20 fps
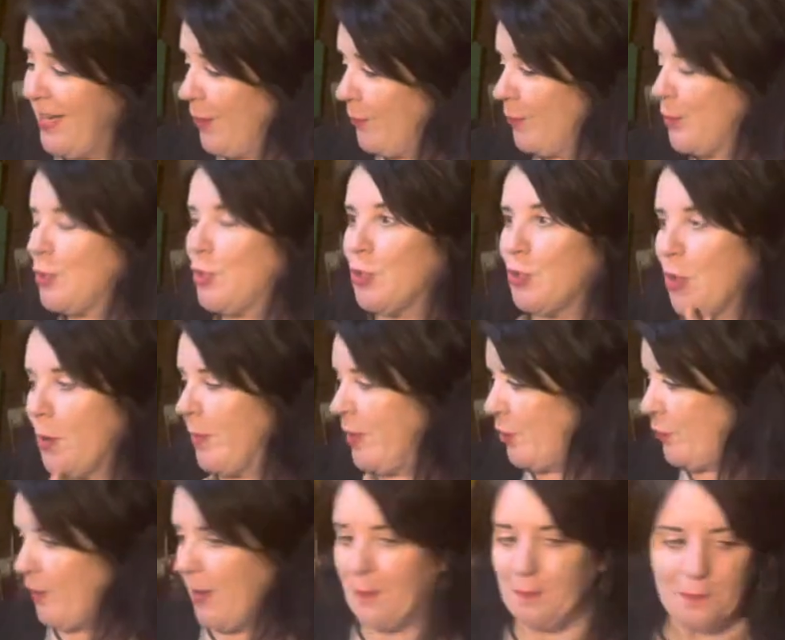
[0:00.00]
It was so
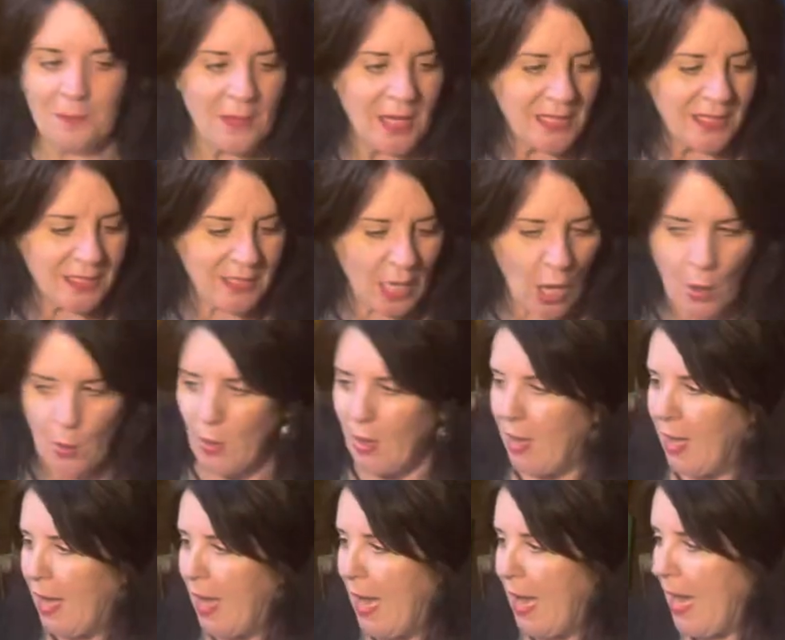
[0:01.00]
much fun. So
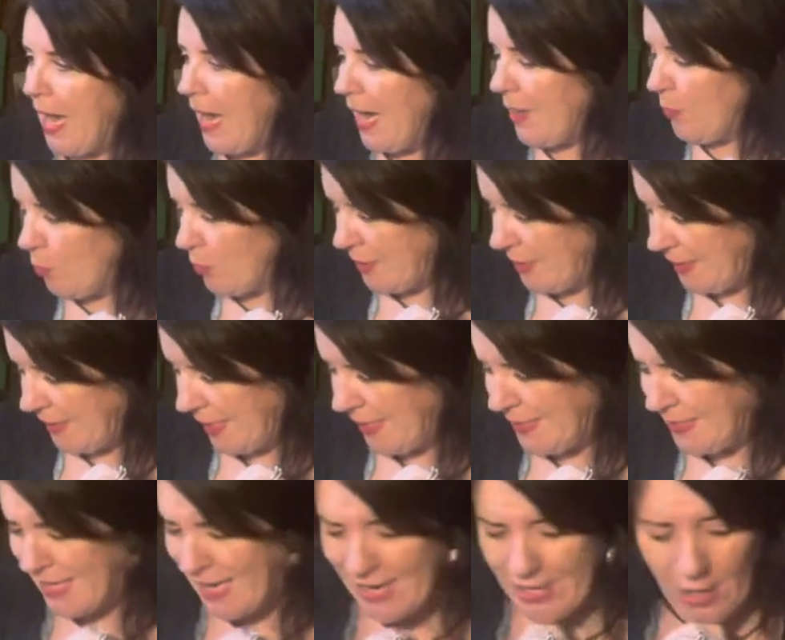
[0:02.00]
I will see.
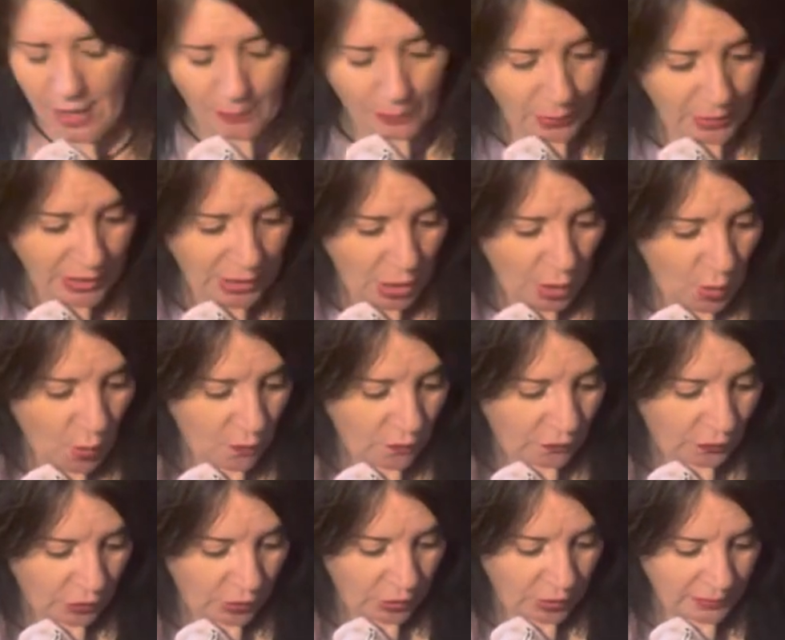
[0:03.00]
Did I not bring
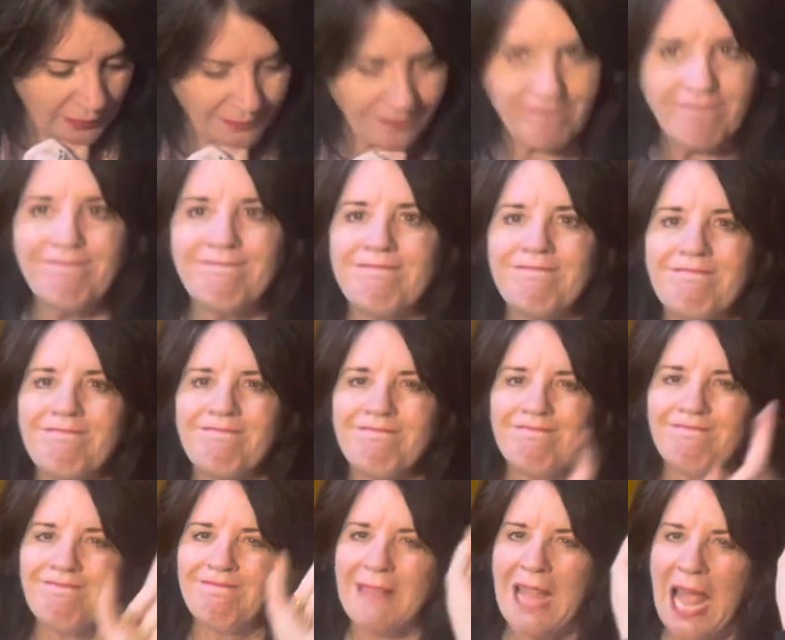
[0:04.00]
over?
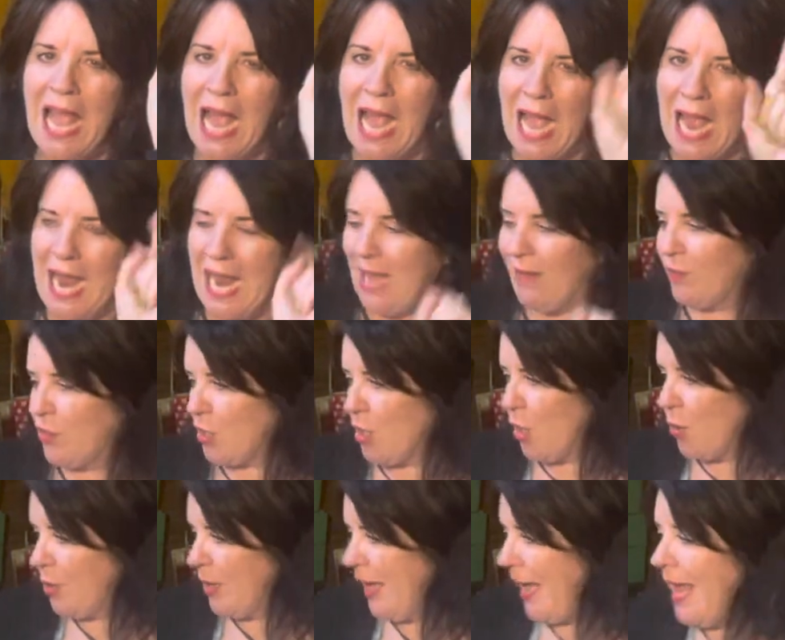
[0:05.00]
I have to
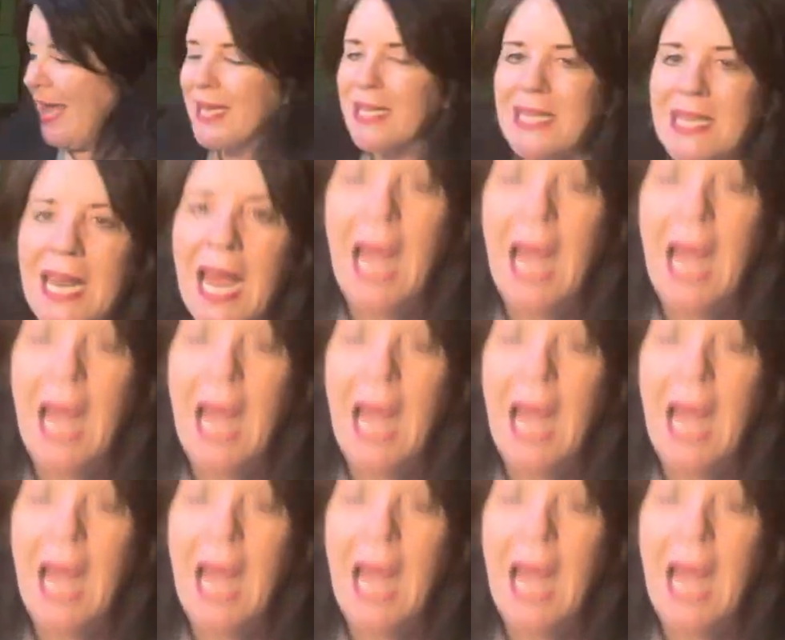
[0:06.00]
go get